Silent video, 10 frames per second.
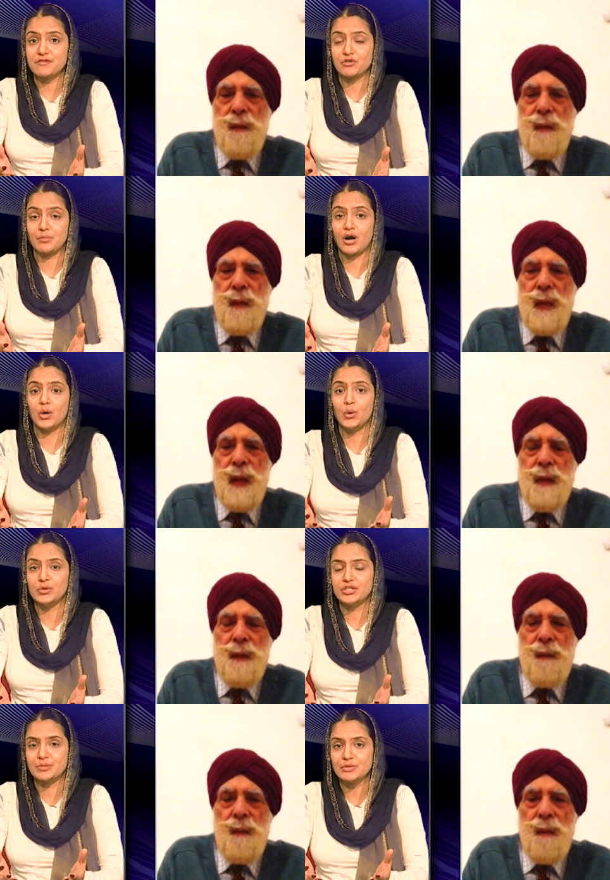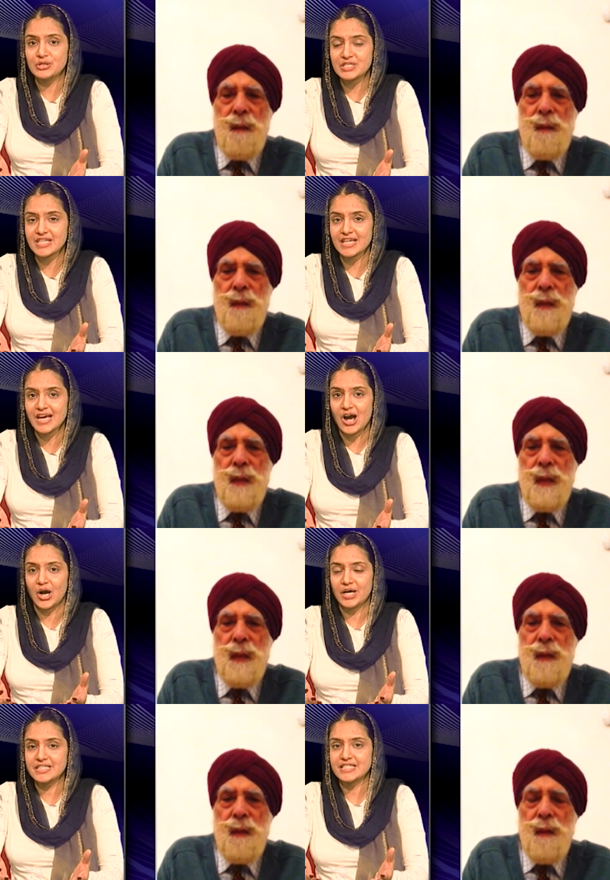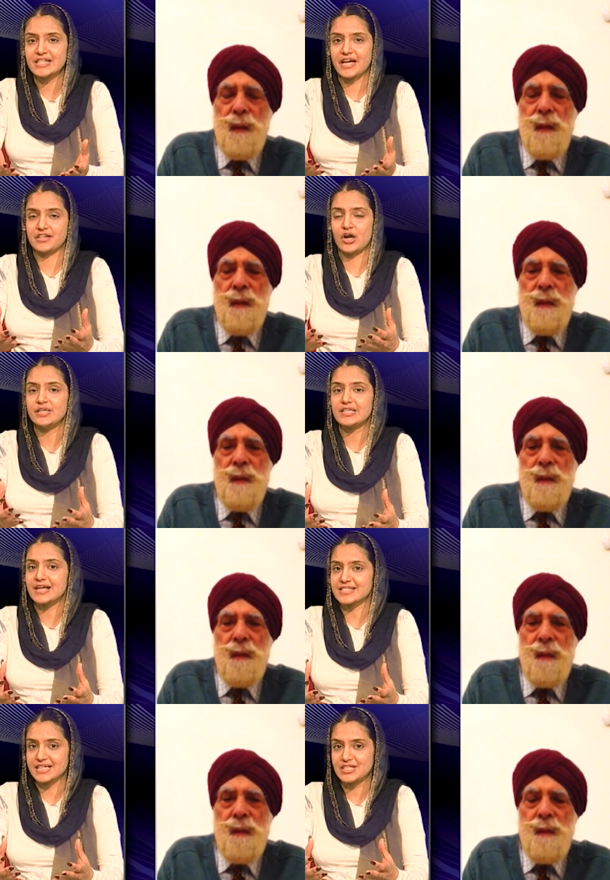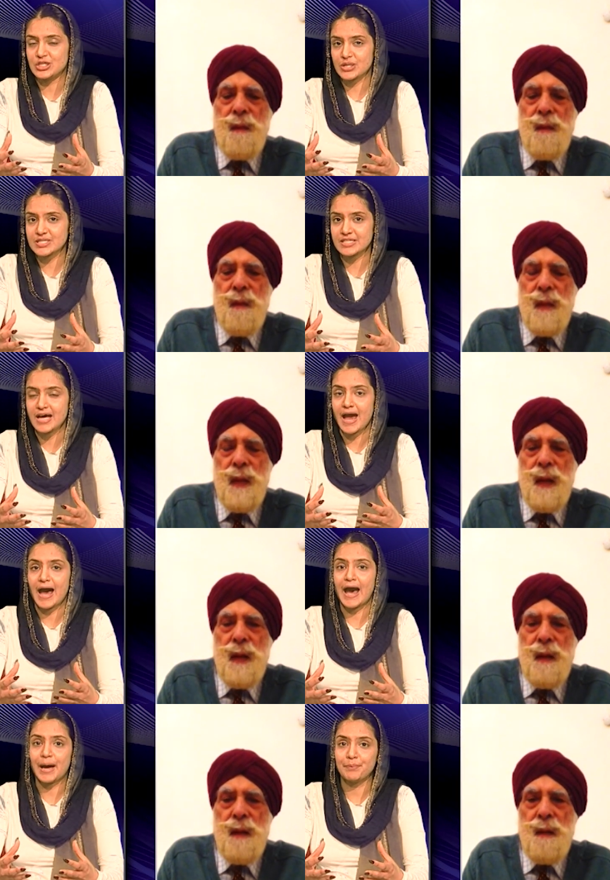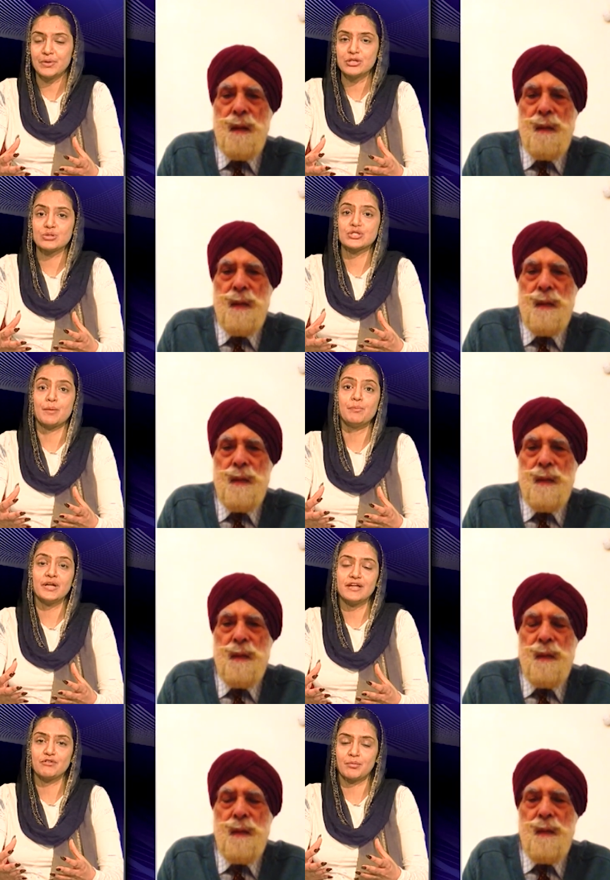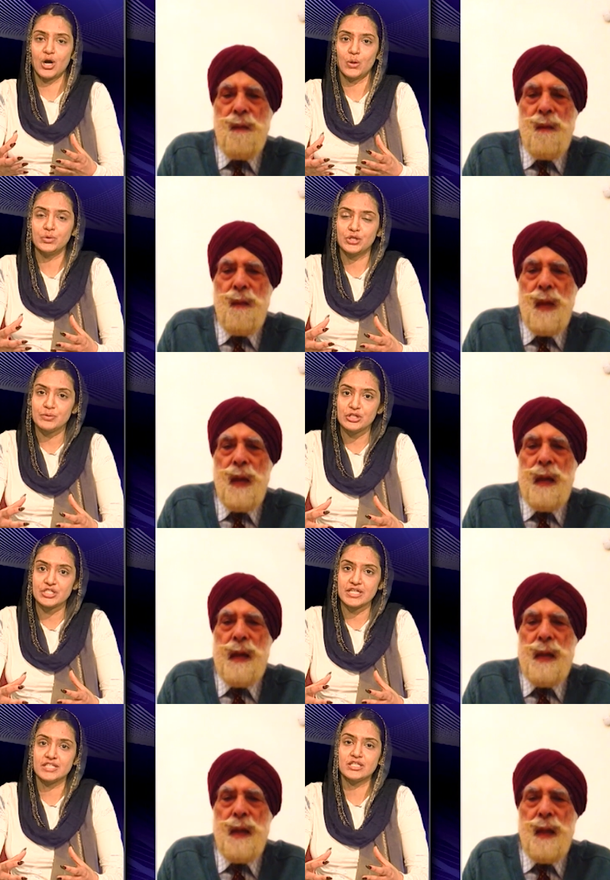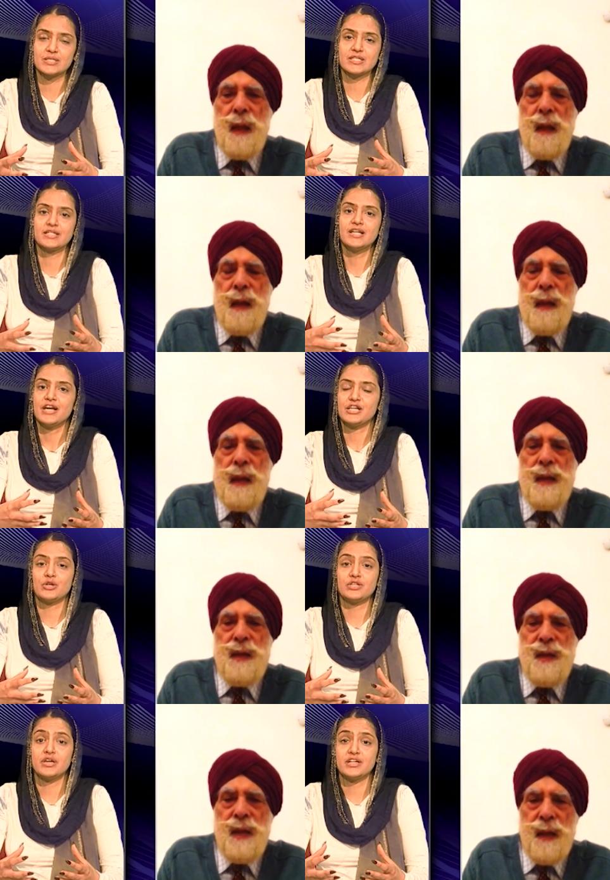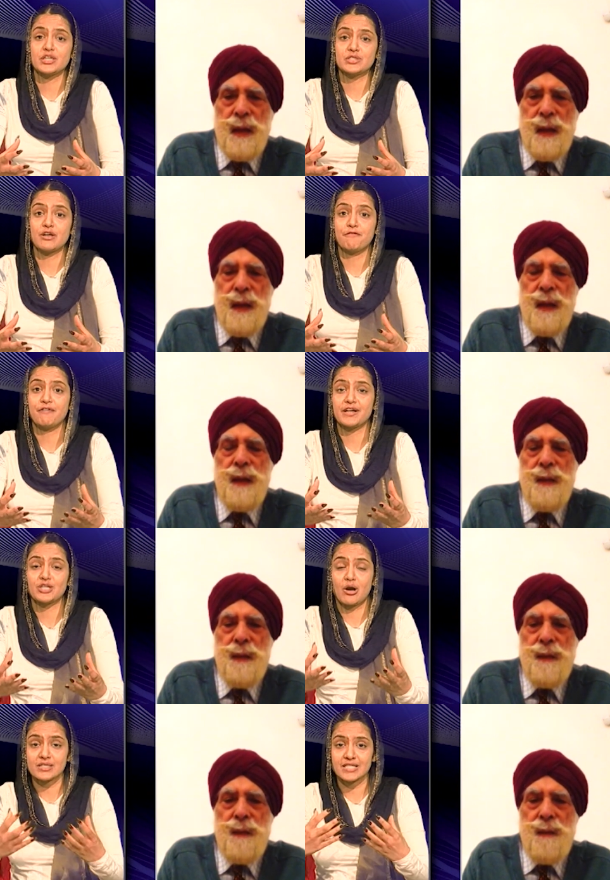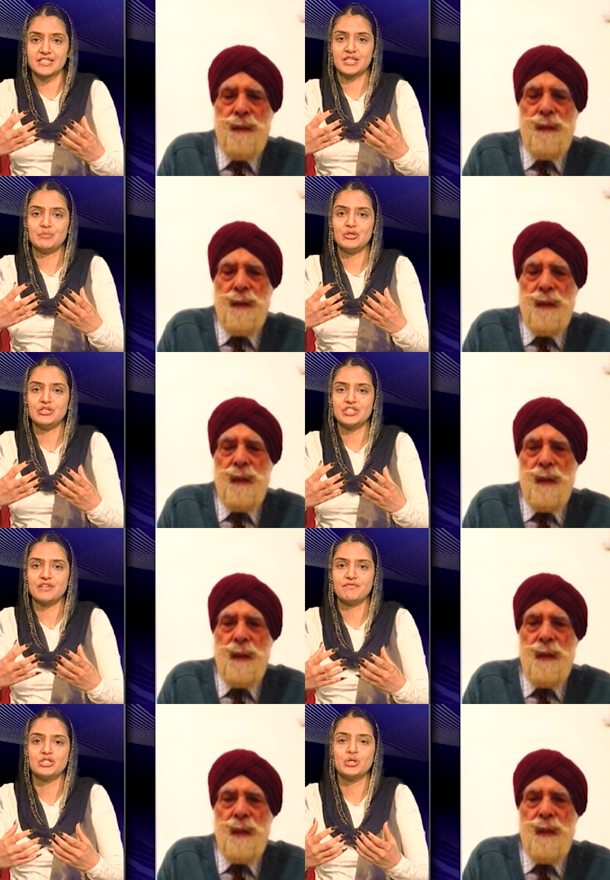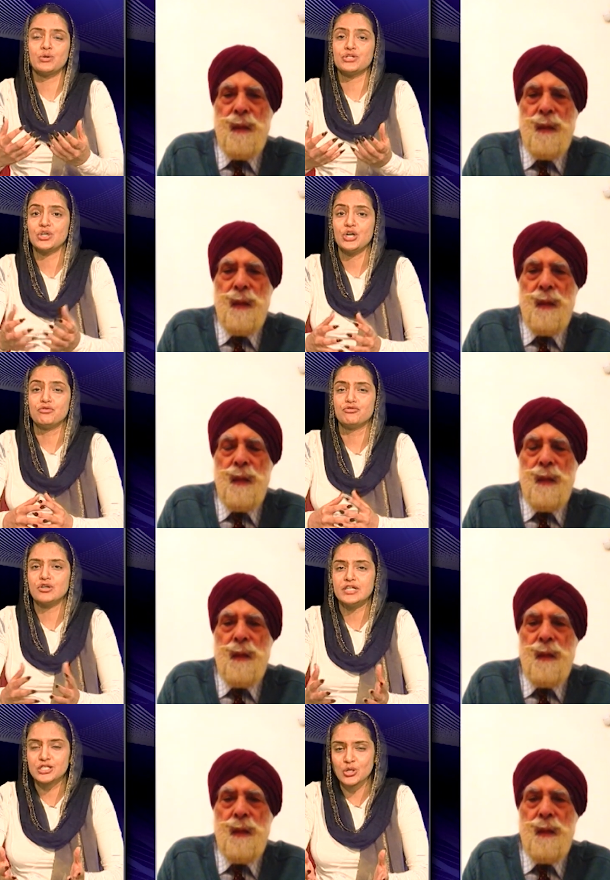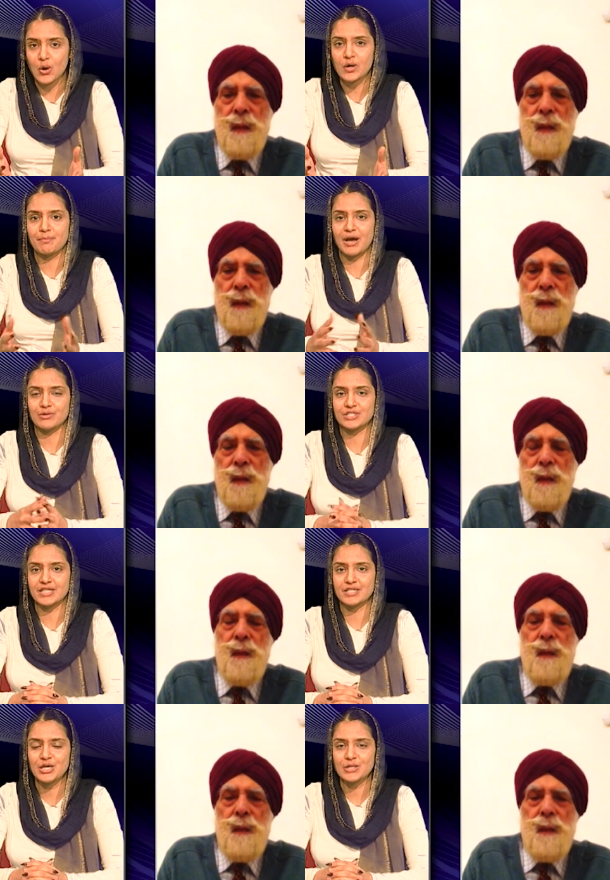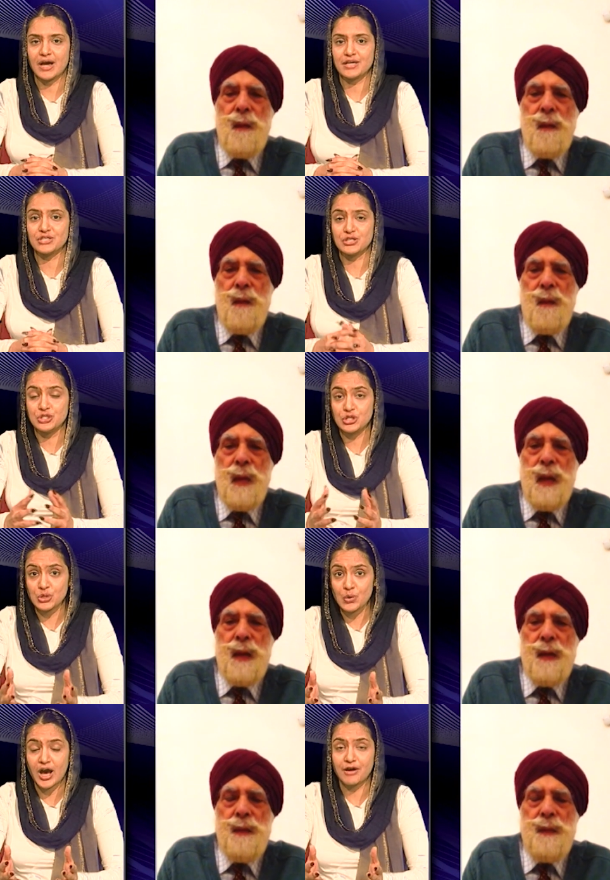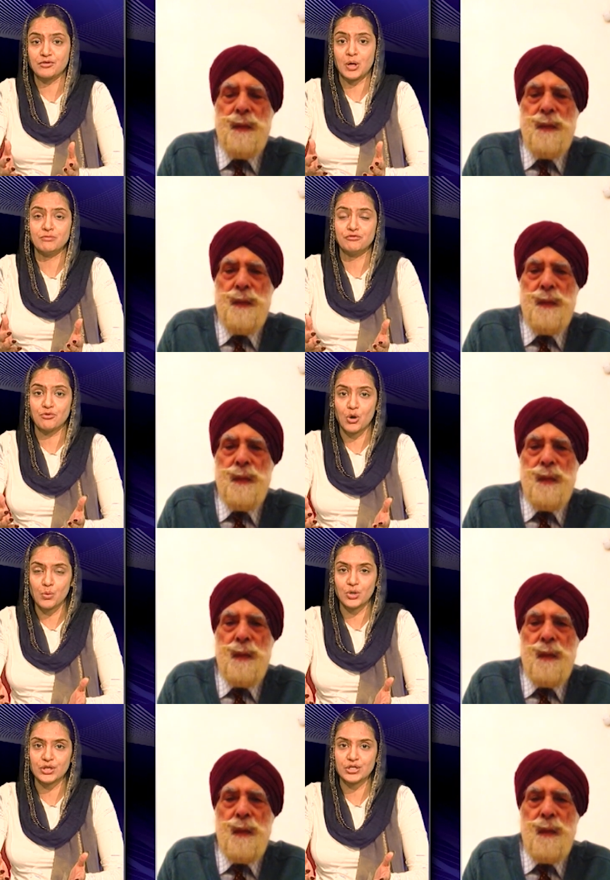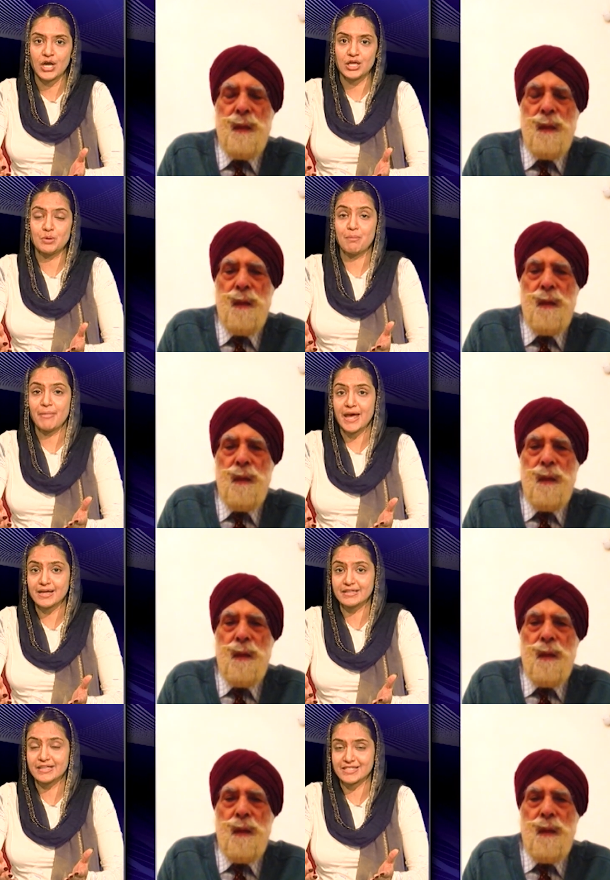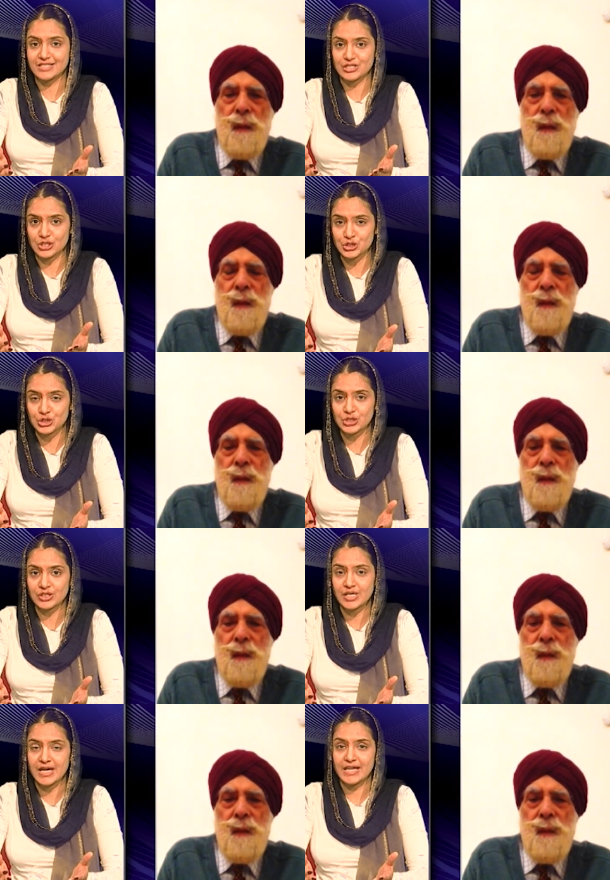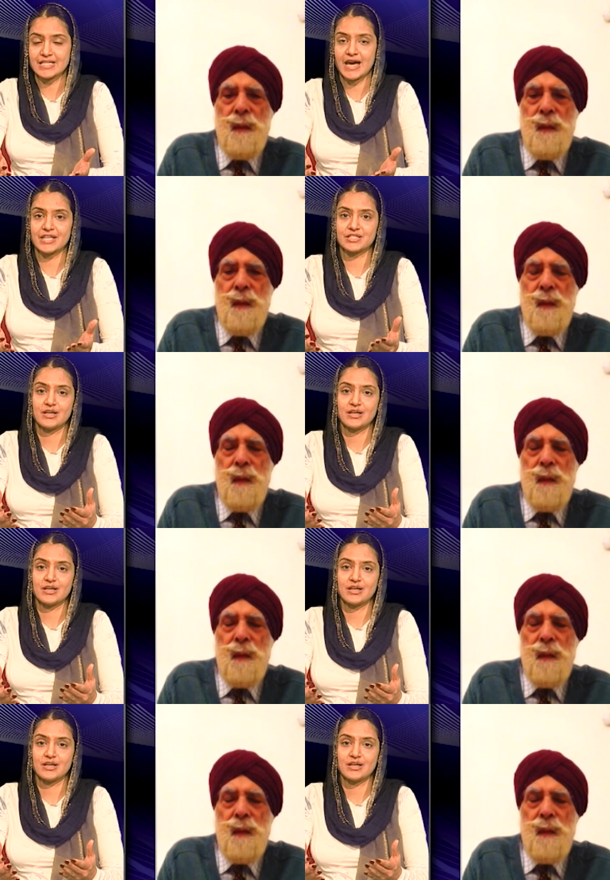Speaker 1: from our own community. Until and unless it doesn't happen to somebody from our own community, it doesn't, you know, it uh. doesn't affect us as a community. We don't really talk about it it and you have come forward to make this decision. It has